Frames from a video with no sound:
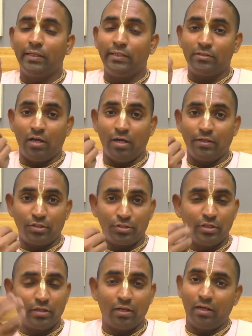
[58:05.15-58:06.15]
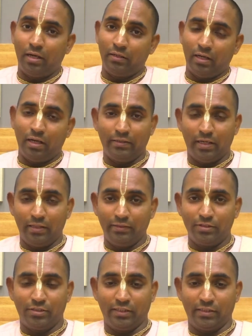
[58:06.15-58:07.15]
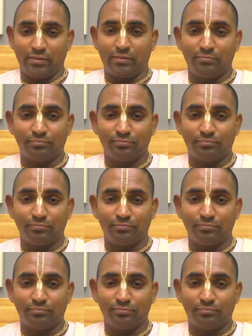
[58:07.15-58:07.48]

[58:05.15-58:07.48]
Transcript: he is not interested in all these things.